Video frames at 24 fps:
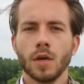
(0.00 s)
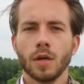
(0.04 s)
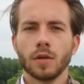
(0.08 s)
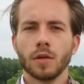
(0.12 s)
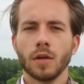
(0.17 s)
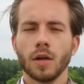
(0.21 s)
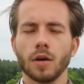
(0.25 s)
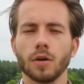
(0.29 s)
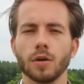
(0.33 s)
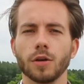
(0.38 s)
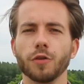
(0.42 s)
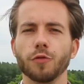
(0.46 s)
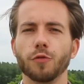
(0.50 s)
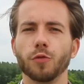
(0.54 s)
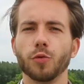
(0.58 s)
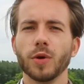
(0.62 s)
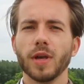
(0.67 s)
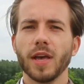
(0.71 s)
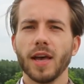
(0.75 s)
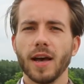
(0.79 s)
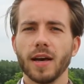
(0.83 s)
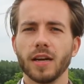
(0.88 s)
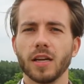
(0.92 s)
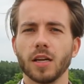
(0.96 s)
Now, if
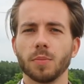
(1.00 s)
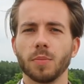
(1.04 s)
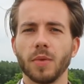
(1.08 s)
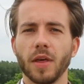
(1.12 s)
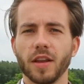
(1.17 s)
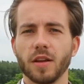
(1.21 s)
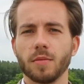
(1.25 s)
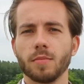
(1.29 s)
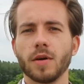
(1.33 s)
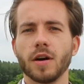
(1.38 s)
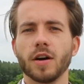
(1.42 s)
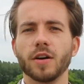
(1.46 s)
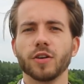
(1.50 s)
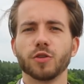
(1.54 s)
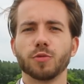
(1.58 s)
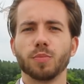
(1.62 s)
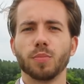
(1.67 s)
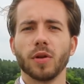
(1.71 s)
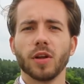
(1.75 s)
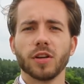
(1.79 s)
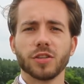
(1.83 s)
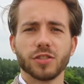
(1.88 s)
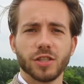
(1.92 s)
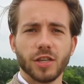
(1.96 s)
we add up that
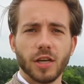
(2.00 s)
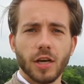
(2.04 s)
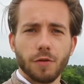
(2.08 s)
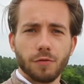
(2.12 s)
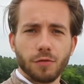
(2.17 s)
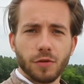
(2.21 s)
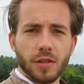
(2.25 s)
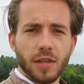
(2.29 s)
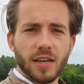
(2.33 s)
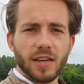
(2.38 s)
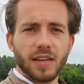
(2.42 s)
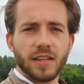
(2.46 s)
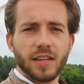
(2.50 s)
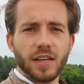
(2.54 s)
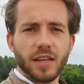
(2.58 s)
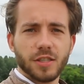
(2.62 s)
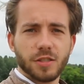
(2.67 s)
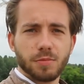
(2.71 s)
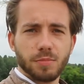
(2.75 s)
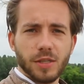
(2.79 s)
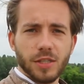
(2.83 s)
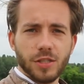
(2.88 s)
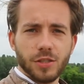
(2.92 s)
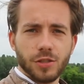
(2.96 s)
amount plus everything that
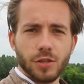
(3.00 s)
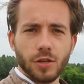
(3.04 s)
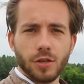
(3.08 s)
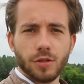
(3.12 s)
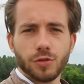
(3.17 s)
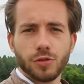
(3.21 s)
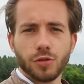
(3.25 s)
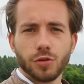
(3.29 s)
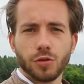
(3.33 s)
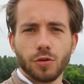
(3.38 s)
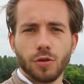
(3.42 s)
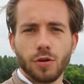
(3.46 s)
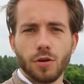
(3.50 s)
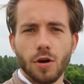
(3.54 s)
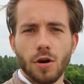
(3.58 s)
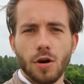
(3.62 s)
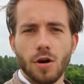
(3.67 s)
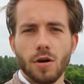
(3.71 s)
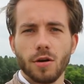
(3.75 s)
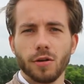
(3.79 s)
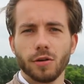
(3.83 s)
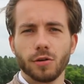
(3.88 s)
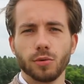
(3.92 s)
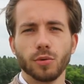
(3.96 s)
has been done to the
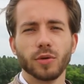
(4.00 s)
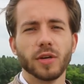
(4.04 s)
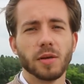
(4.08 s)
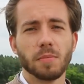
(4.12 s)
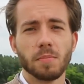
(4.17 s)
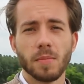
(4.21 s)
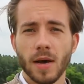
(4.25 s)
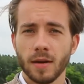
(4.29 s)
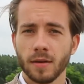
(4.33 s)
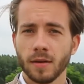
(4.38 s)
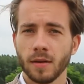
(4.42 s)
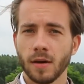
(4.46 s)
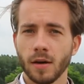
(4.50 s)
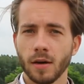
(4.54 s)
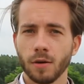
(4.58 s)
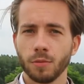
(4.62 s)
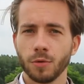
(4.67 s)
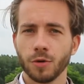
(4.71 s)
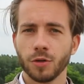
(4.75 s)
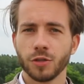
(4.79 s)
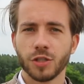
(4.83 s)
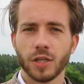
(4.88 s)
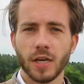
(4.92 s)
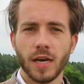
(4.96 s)
car, including man
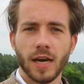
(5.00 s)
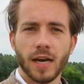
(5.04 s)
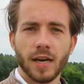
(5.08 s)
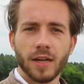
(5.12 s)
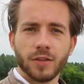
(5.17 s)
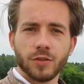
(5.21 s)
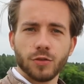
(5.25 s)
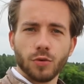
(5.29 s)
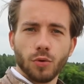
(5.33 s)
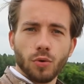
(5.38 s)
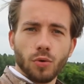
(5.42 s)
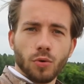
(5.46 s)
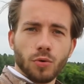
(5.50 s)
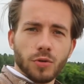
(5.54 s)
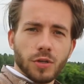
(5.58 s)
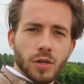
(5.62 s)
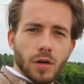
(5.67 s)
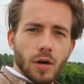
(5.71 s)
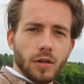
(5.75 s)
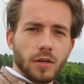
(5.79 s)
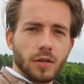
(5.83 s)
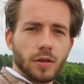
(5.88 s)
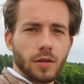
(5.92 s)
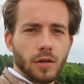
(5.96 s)
hours and all
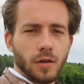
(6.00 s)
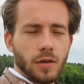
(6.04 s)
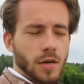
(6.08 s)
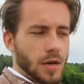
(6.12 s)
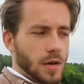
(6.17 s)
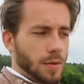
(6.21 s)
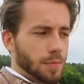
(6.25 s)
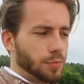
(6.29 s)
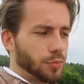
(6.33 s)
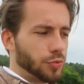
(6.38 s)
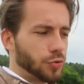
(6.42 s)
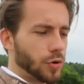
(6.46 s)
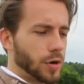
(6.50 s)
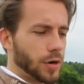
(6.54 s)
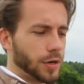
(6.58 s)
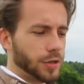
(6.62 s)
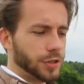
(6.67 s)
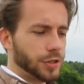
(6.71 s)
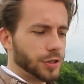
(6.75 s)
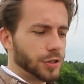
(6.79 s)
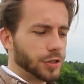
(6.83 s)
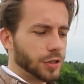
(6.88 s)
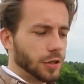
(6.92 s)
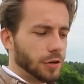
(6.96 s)
the other
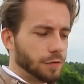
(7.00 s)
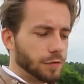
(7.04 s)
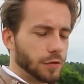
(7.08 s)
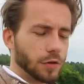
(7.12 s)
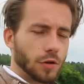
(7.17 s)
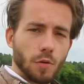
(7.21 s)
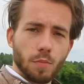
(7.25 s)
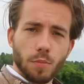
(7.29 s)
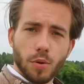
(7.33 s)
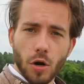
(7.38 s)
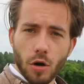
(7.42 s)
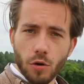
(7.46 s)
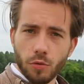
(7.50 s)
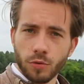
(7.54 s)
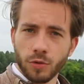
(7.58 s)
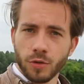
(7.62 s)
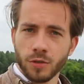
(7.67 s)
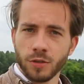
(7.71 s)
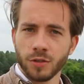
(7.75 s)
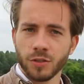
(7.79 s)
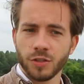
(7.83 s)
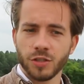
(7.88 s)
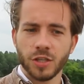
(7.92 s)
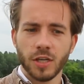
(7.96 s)
prices of the
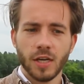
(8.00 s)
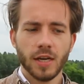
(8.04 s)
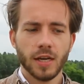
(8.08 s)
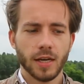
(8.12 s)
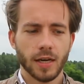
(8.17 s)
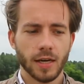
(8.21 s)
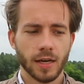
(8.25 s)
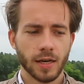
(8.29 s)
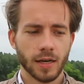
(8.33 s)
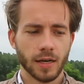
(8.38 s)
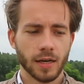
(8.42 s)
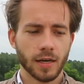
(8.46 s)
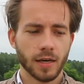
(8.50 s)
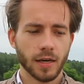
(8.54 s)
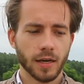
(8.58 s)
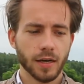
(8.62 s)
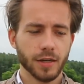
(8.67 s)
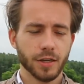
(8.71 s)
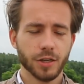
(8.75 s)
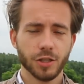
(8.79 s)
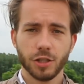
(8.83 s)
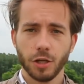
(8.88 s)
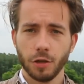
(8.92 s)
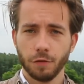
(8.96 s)
components,
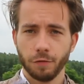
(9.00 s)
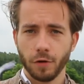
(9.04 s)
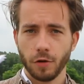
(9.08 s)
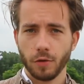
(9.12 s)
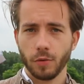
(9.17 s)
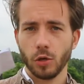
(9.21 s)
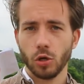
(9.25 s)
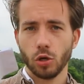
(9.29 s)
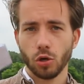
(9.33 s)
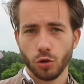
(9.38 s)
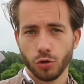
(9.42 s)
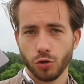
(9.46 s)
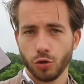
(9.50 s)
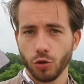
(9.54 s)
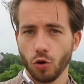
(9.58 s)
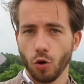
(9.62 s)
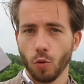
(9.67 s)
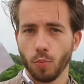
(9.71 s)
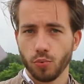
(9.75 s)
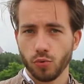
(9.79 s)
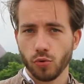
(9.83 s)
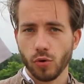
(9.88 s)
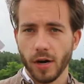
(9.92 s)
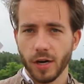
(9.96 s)
it is a very
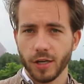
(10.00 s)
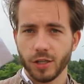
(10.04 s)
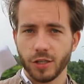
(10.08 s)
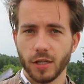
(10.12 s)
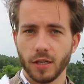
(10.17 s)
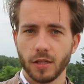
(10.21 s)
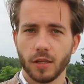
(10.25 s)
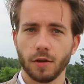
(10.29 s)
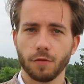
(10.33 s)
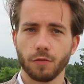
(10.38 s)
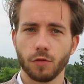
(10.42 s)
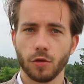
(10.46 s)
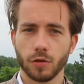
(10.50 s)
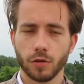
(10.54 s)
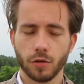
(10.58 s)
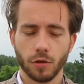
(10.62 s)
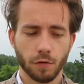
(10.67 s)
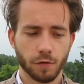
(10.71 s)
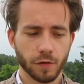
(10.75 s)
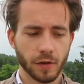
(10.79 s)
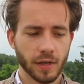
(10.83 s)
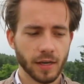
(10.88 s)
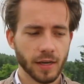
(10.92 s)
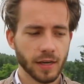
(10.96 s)
logical price that I've got
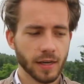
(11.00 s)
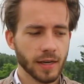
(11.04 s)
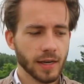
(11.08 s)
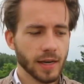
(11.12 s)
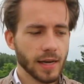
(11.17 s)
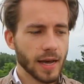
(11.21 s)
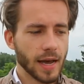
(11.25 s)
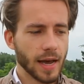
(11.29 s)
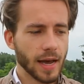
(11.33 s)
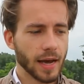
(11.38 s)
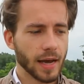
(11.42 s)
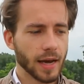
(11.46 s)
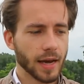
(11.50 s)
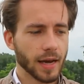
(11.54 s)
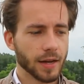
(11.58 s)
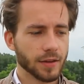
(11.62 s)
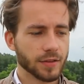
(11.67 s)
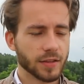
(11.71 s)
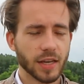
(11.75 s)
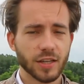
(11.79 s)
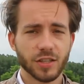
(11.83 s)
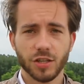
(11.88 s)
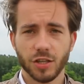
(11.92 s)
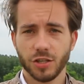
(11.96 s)
over here.
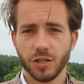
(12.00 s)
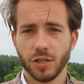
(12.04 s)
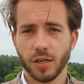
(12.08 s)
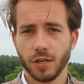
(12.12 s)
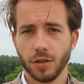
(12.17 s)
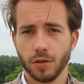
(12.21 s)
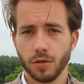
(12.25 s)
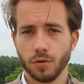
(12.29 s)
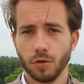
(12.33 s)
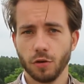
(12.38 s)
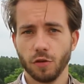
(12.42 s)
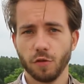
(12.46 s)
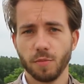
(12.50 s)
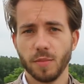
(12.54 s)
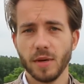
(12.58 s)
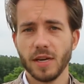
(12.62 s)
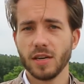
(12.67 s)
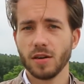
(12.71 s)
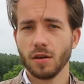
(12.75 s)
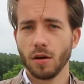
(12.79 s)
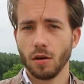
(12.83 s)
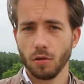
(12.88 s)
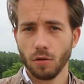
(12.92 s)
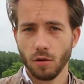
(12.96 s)
And as I said, it could have
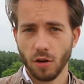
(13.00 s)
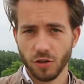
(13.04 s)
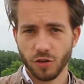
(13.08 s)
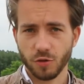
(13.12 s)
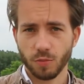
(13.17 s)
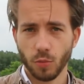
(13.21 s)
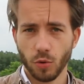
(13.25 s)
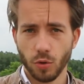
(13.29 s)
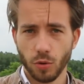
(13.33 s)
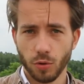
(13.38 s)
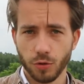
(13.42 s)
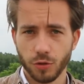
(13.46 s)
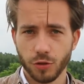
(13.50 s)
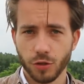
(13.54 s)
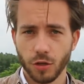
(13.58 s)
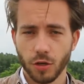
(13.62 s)
been a lot more.